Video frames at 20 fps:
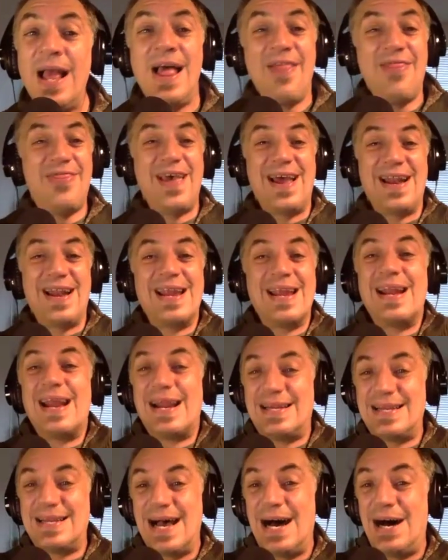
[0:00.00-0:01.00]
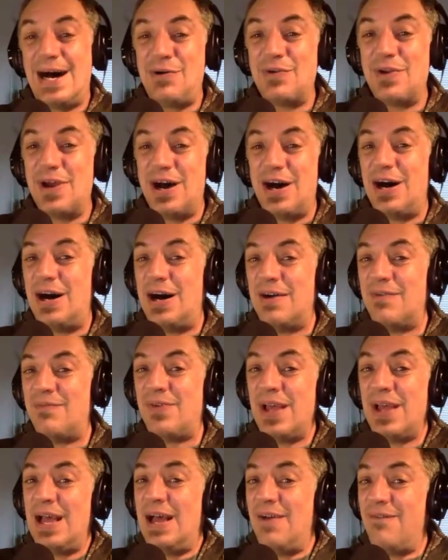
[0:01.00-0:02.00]
that in a town of
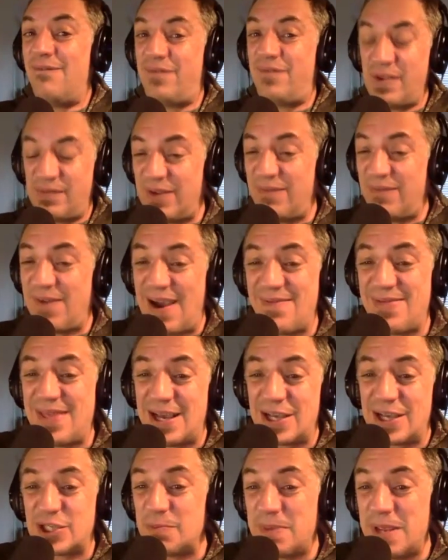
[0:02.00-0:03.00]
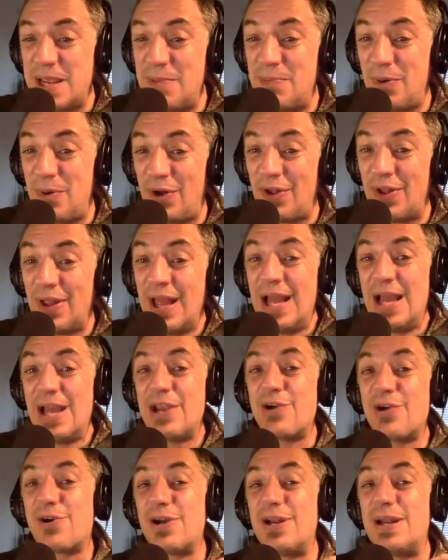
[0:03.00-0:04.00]
55,000 people,
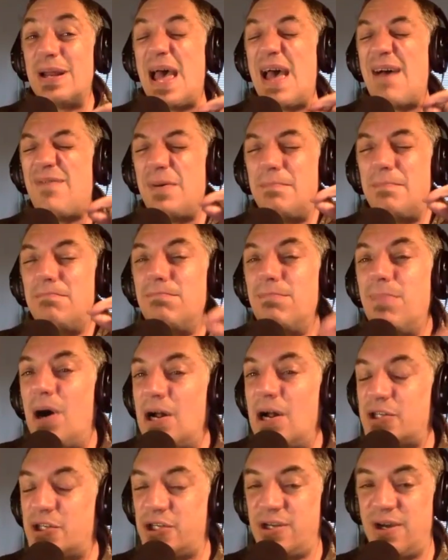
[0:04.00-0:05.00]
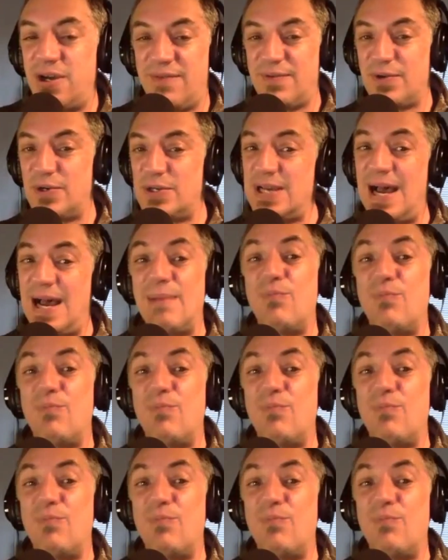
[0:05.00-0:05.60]
you're going to have a much tougher time